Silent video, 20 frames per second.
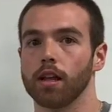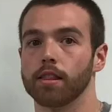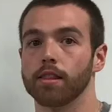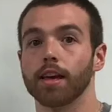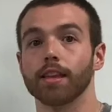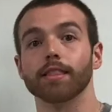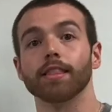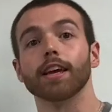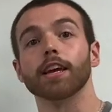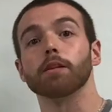
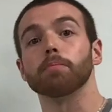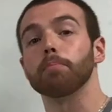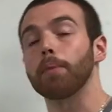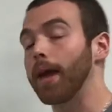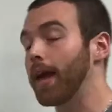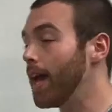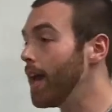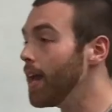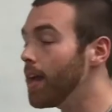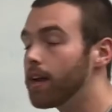then link
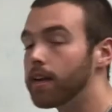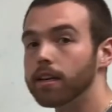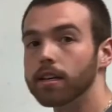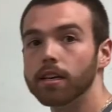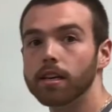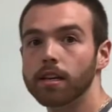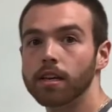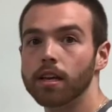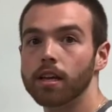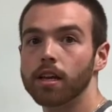
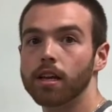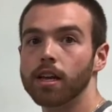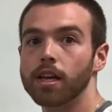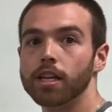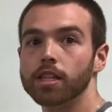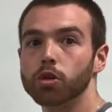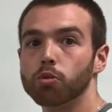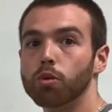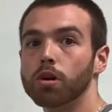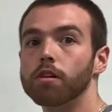pain
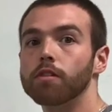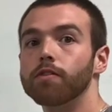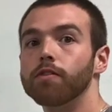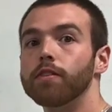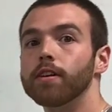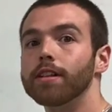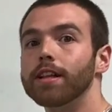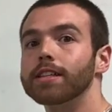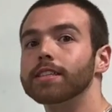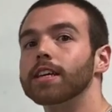to what it would
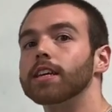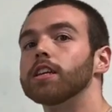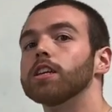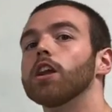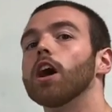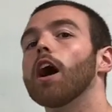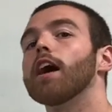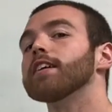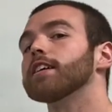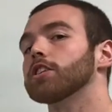feel like to
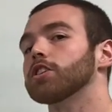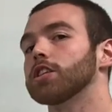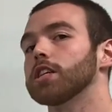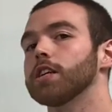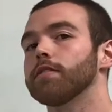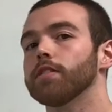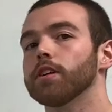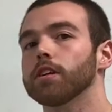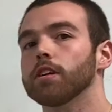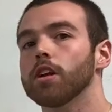not
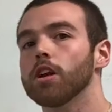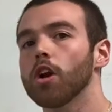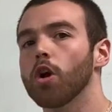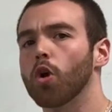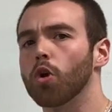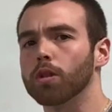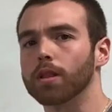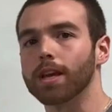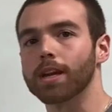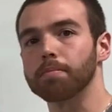achieve it,
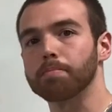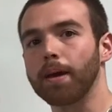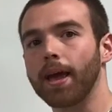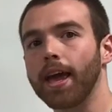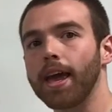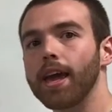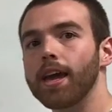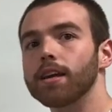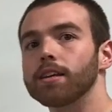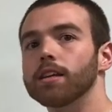or link
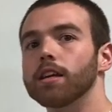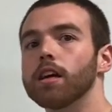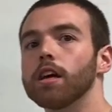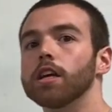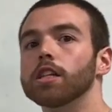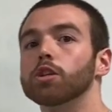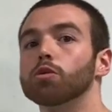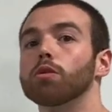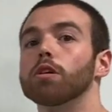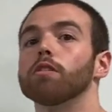pain
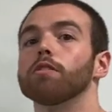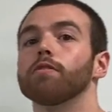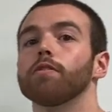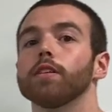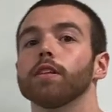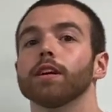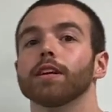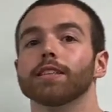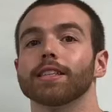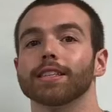to what it would
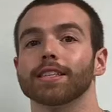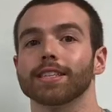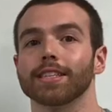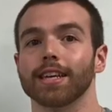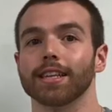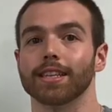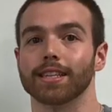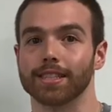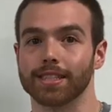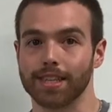feel like to stay
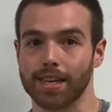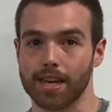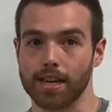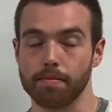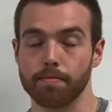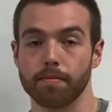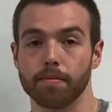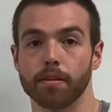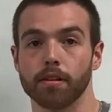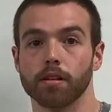the
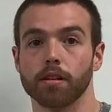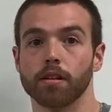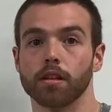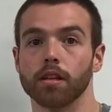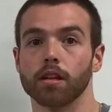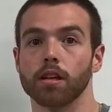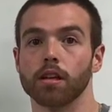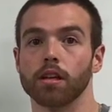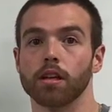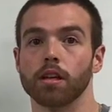same,
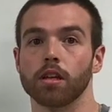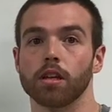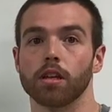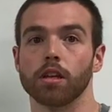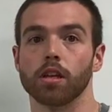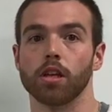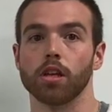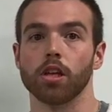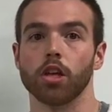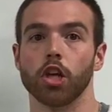
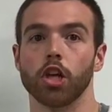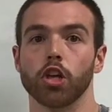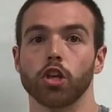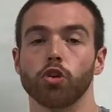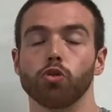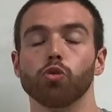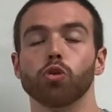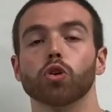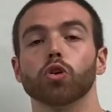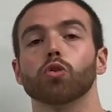
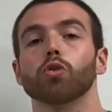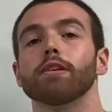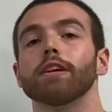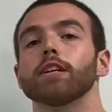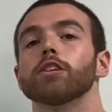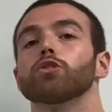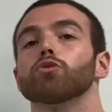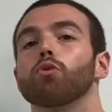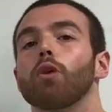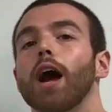you will create
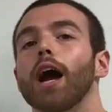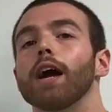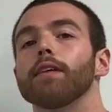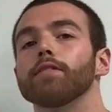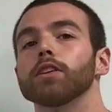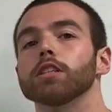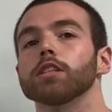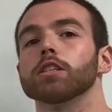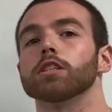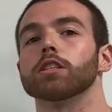a
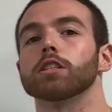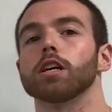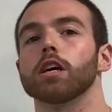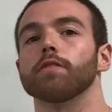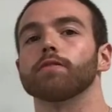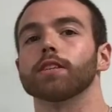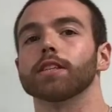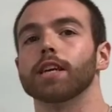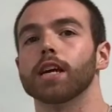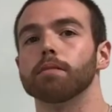drive in
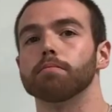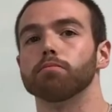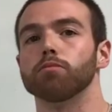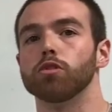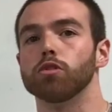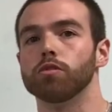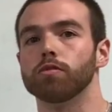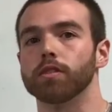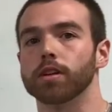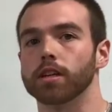yourself to get
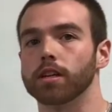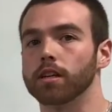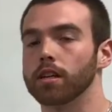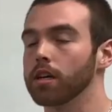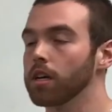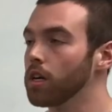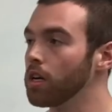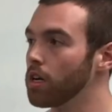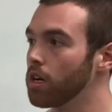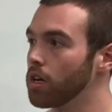moving
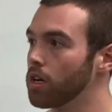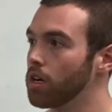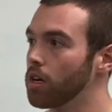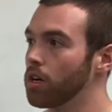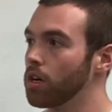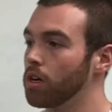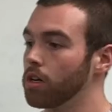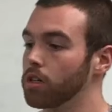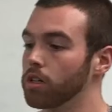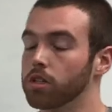
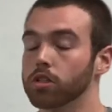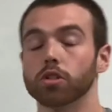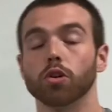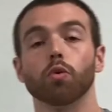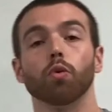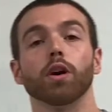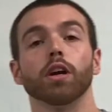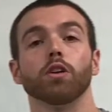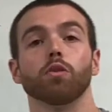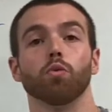to
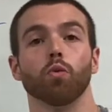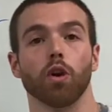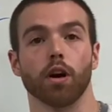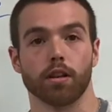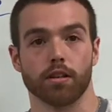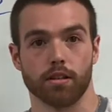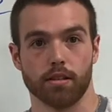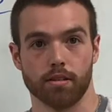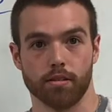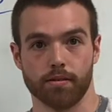what you
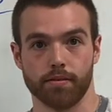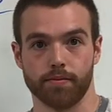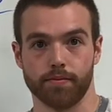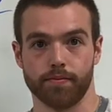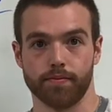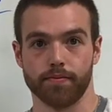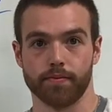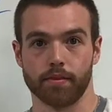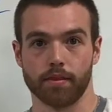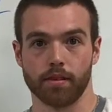want.
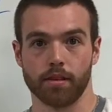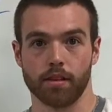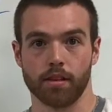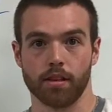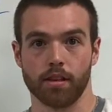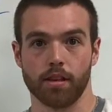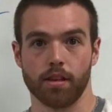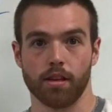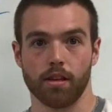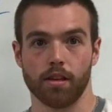
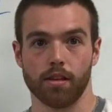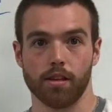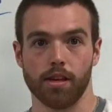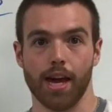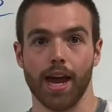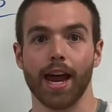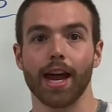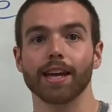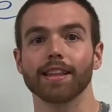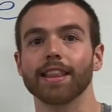
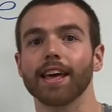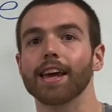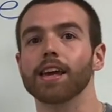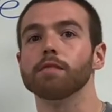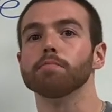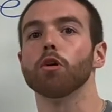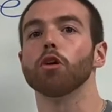Adding that